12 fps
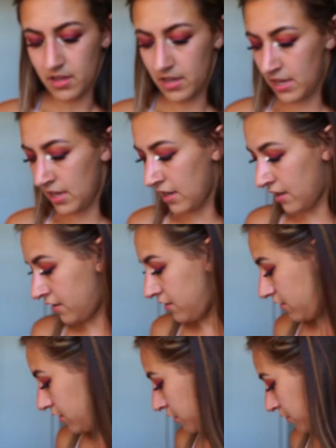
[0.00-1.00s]
and
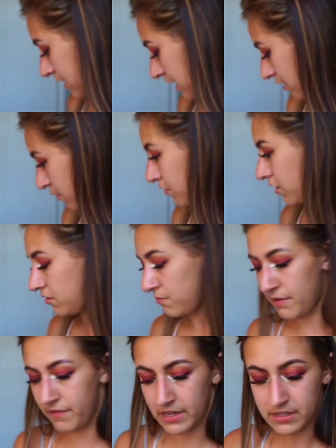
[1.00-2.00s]
use that to bronze
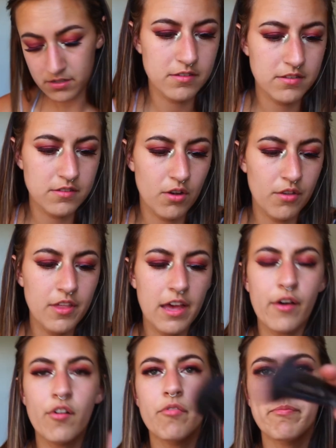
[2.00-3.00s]
my face. This is called the e
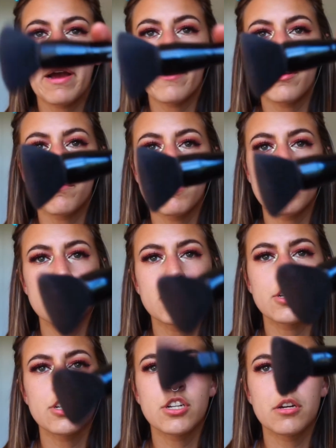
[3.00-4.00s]
l f powder
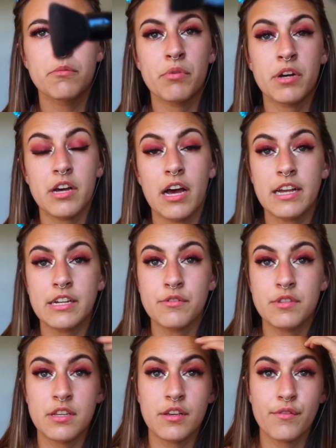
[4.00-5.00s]
brush. but I
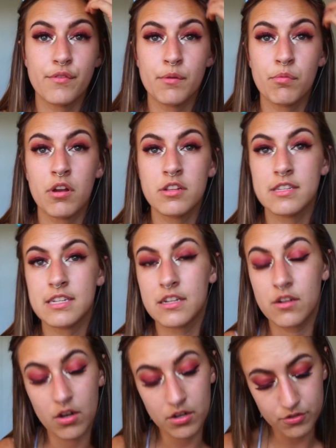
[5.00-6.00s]
use it for bronzing
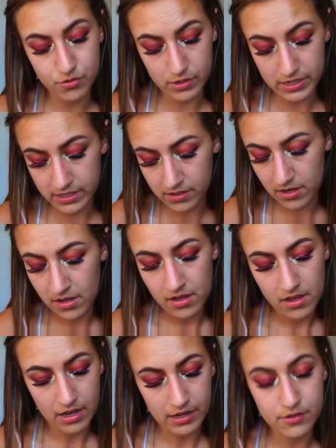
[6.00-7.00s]
and contouring.
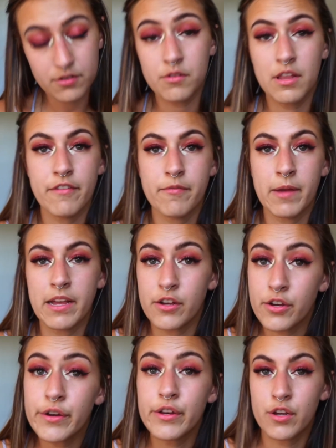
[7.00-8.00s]
I also left my
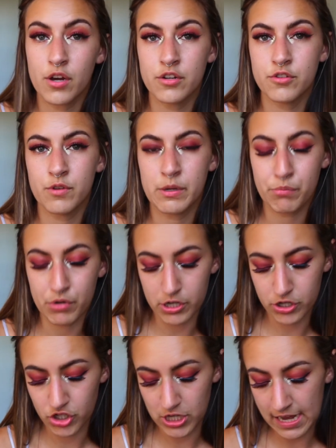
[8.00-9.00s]
good contouring
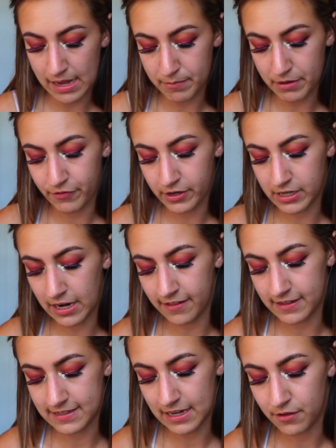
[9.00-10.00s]
brush at my friend
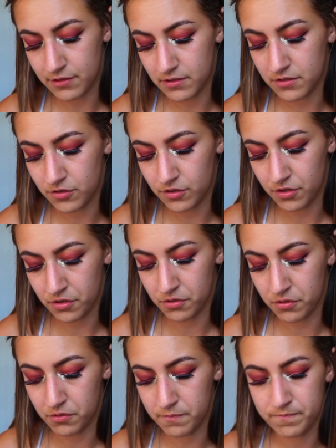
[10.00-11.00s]
Kylie's house,
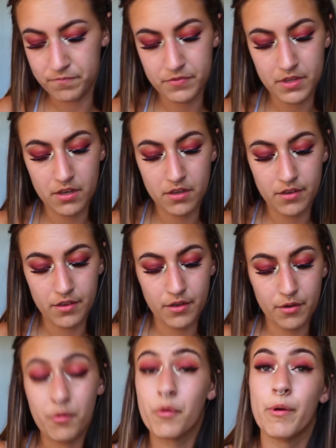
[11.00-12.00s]
so
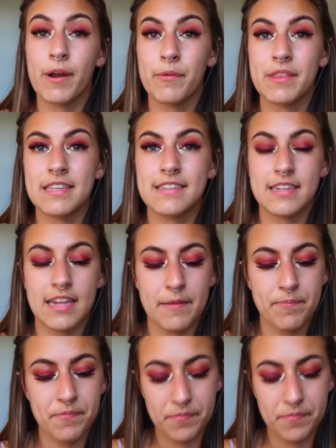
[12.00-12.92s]
we're working with this today.